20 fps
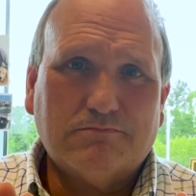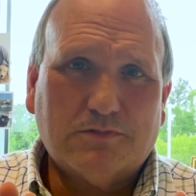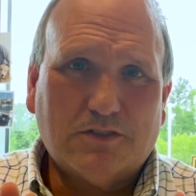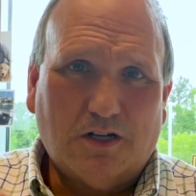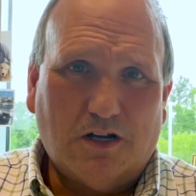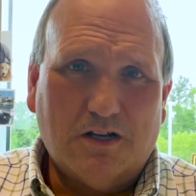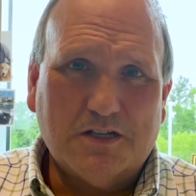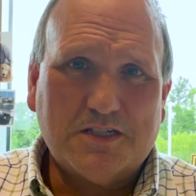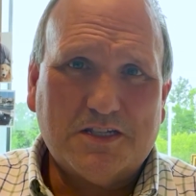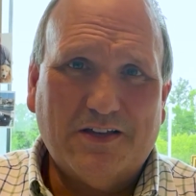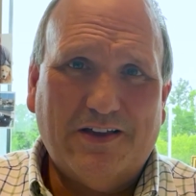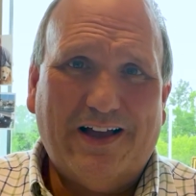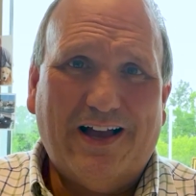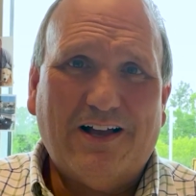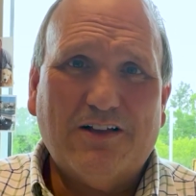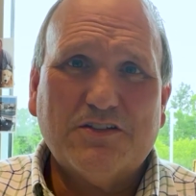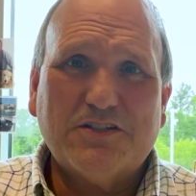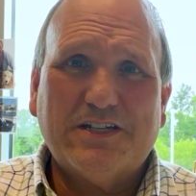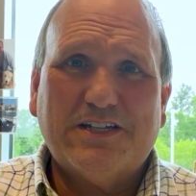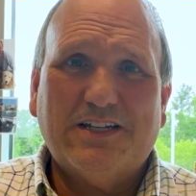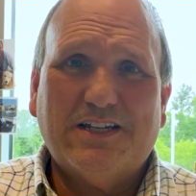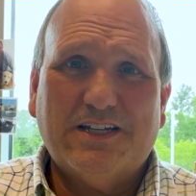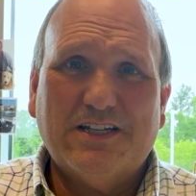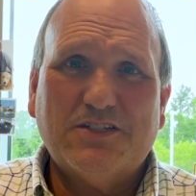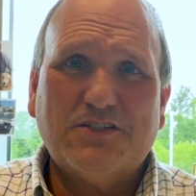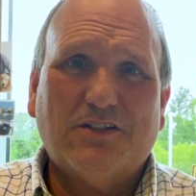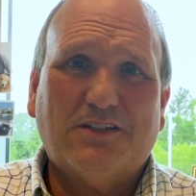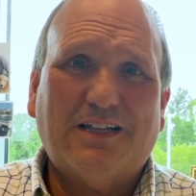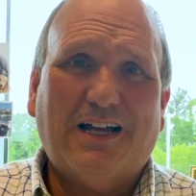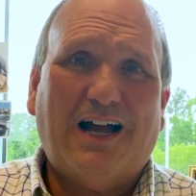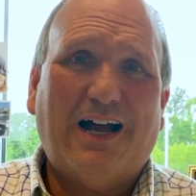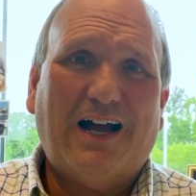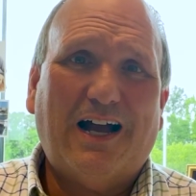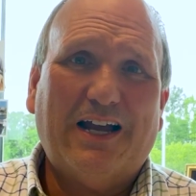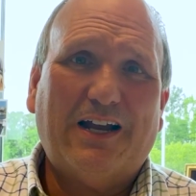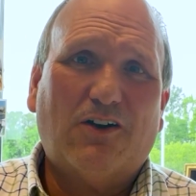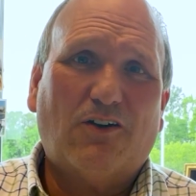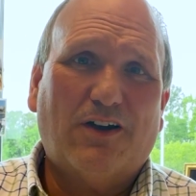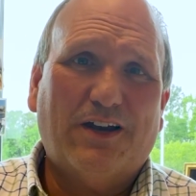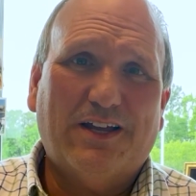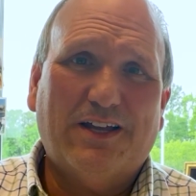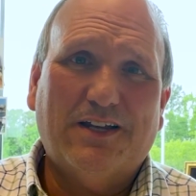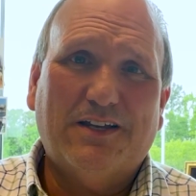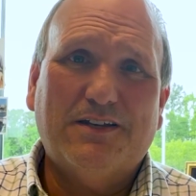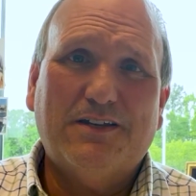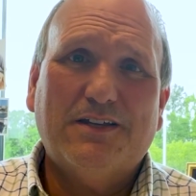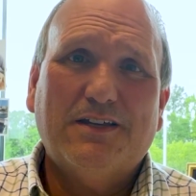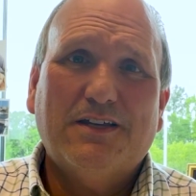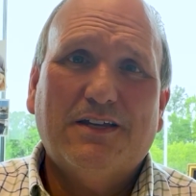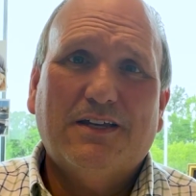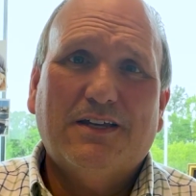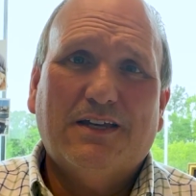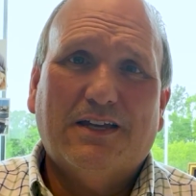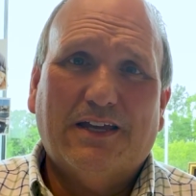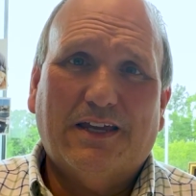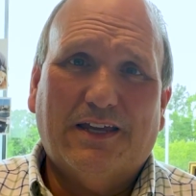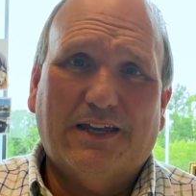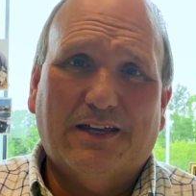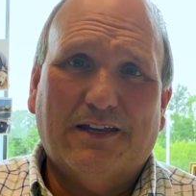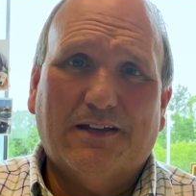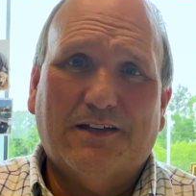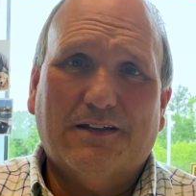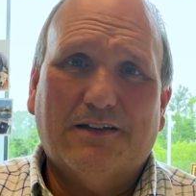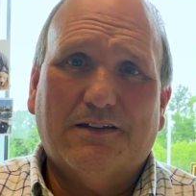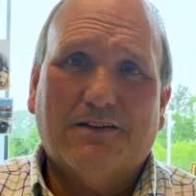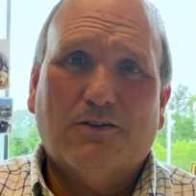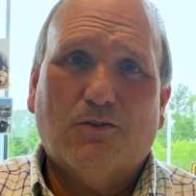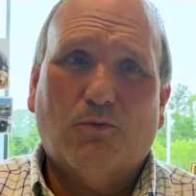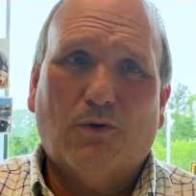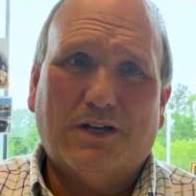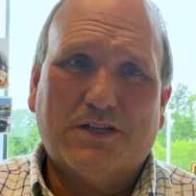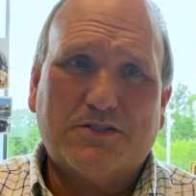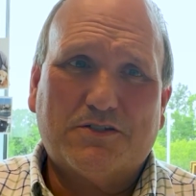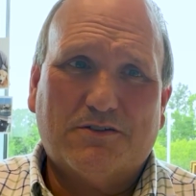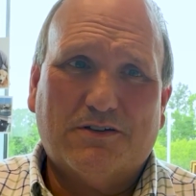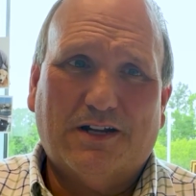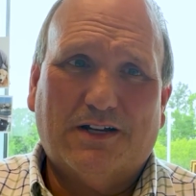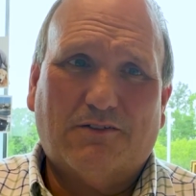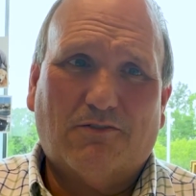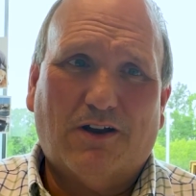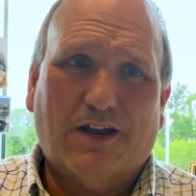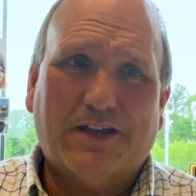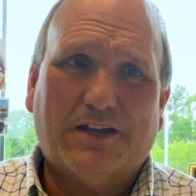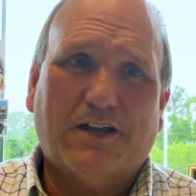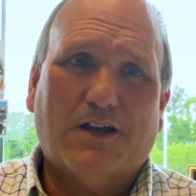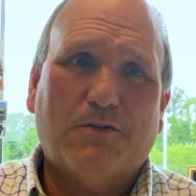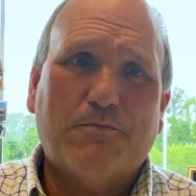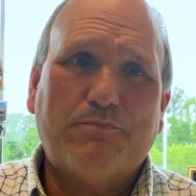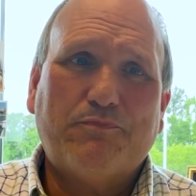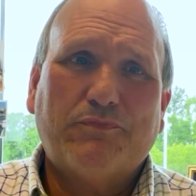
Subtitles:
Cost of housing is on the higher end in Western Henrico.